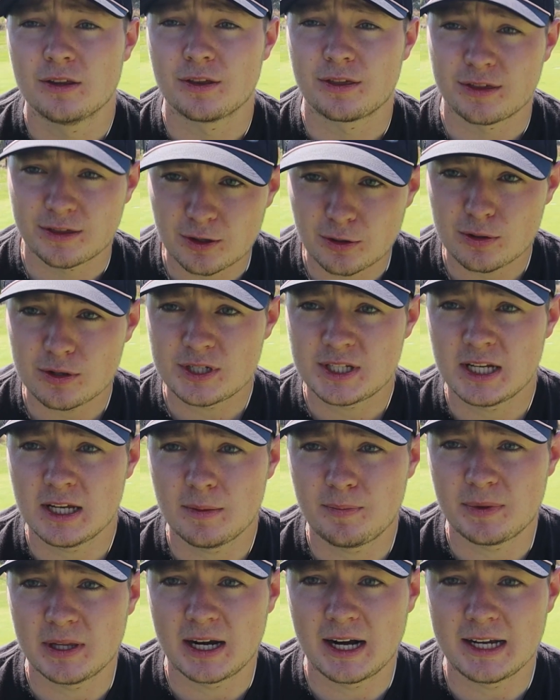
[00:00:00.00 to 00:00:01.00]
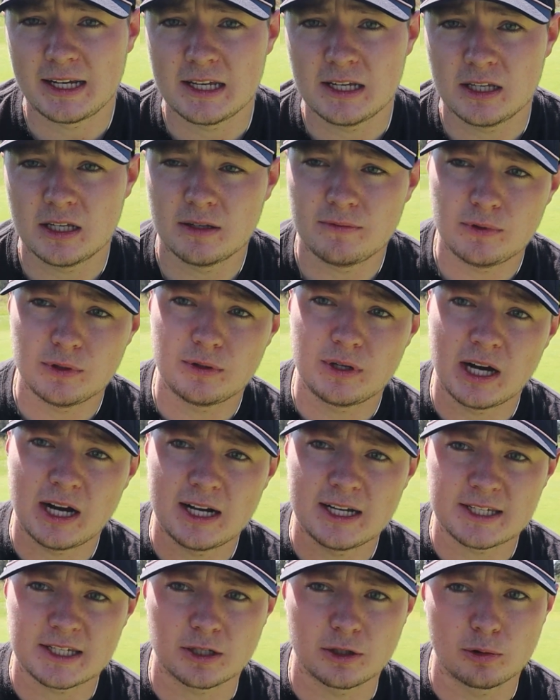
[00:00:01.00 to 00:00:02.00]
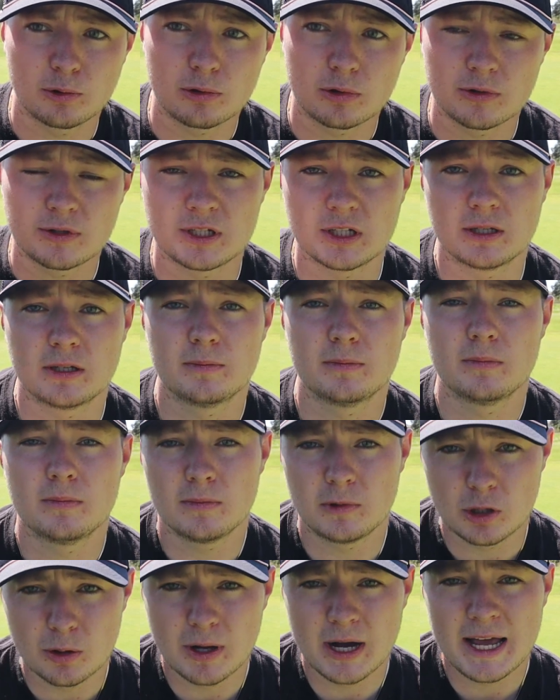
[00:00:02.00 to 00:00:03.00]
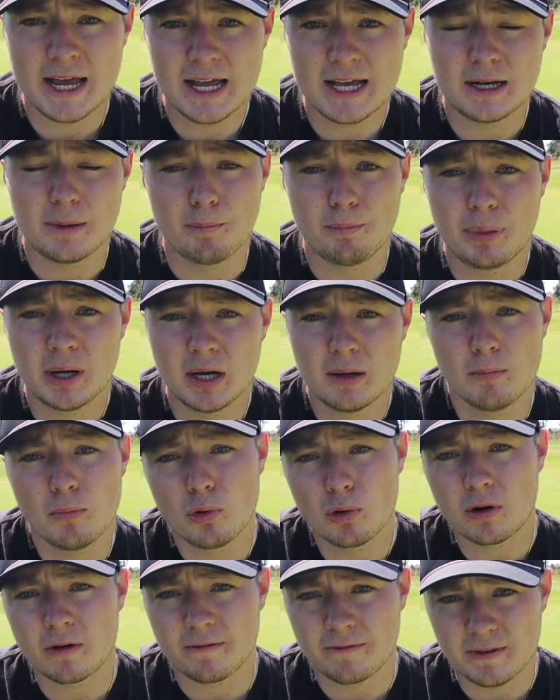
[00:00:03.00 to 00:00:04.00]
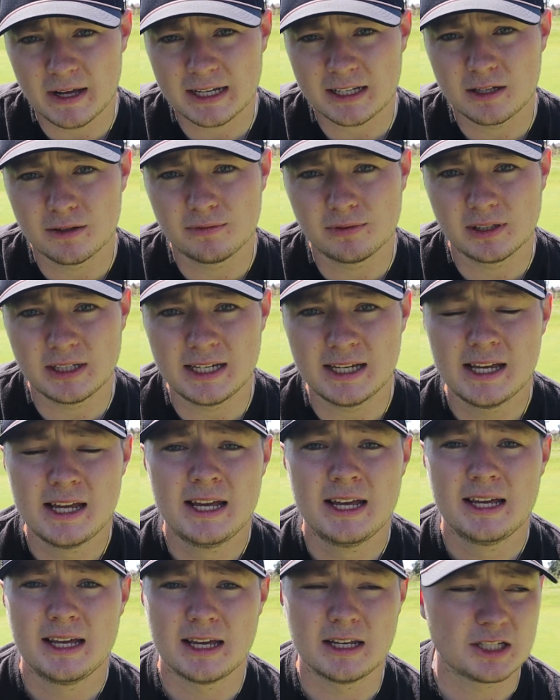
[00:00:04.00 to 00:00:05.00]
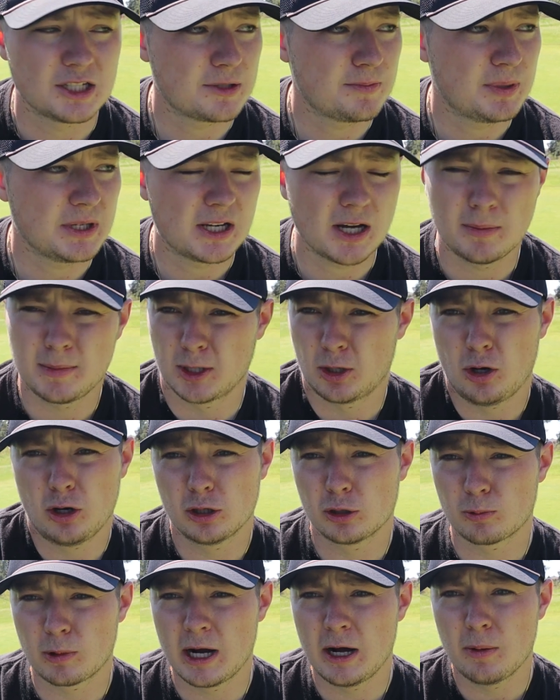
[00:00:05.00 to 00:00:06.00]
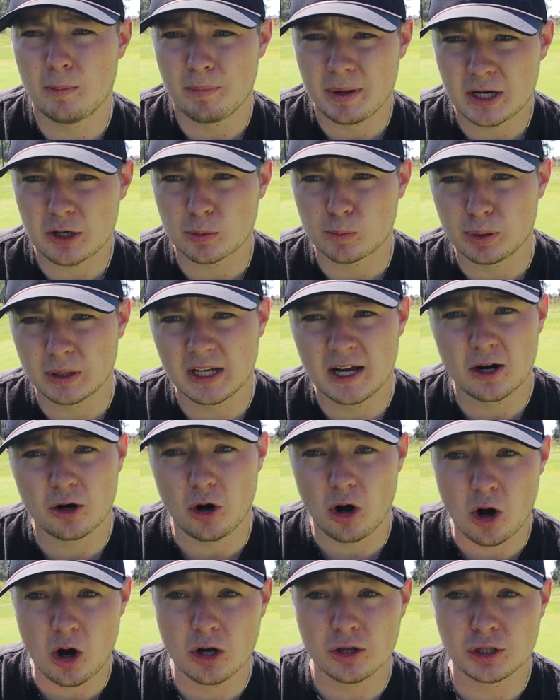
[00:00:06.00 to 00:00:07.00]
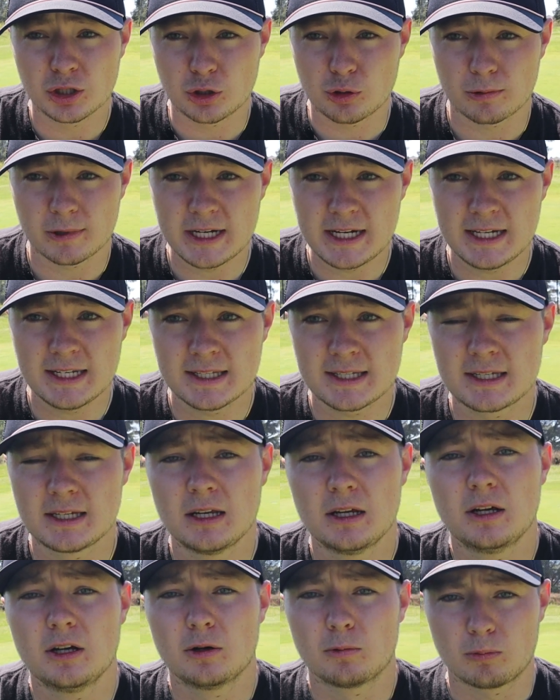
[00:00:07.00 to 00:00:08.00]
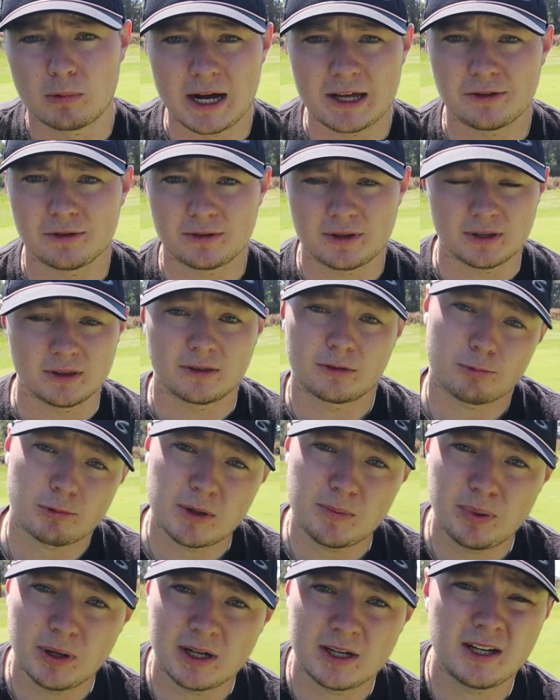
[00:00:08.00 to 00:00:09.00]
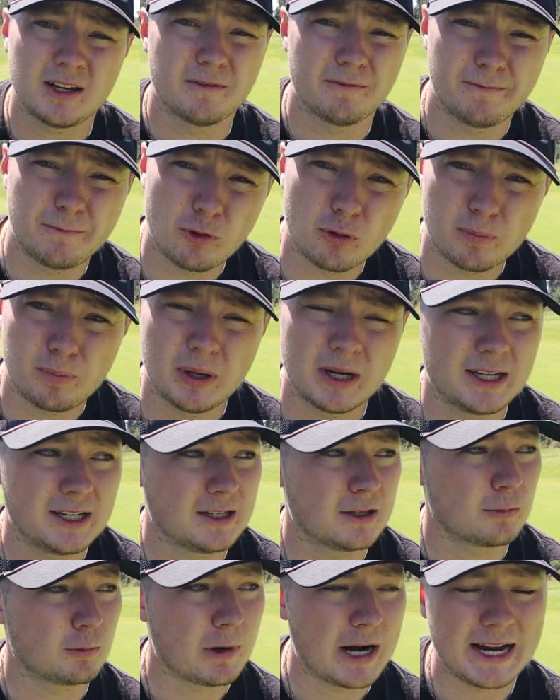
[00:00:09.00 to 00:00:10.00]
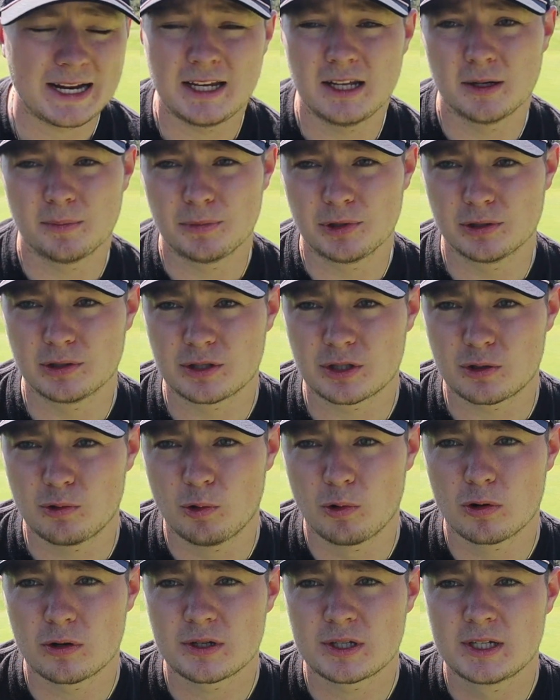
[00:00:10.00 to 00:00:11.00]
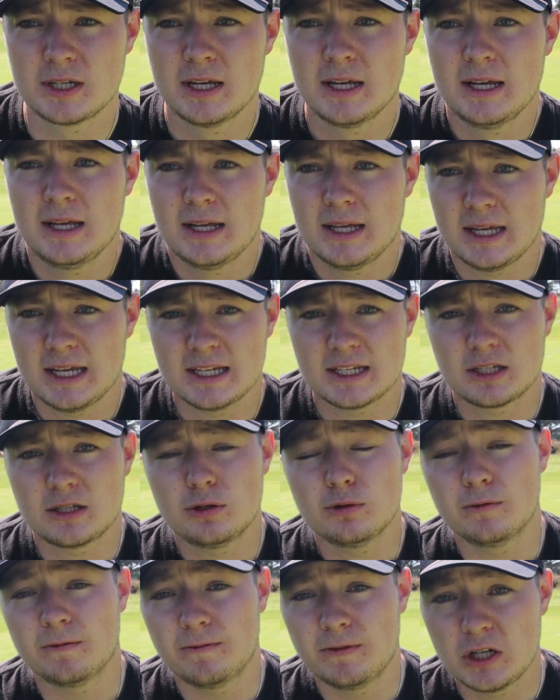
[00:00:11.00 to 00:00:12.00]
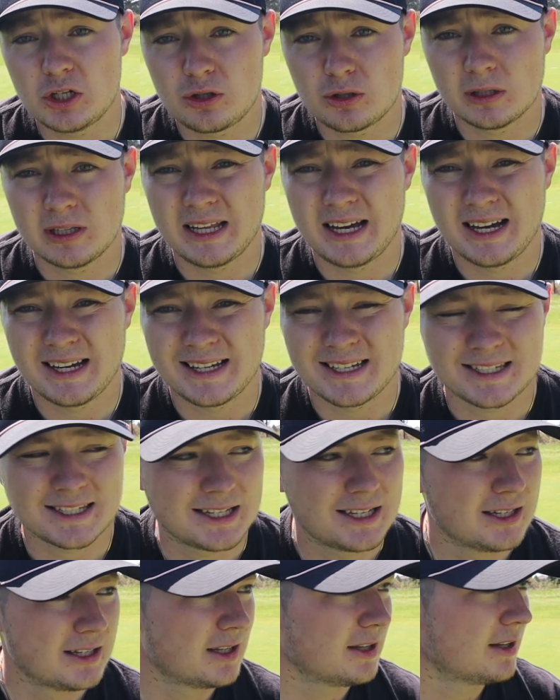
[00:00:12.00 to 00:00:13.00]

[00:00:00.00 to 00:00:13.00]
The third tip that I can give you guys in order to go ahead and putt more effectively and just become an all-around better player on the greens rather than 3-putting and 4-putting and racking up those scores is to visualize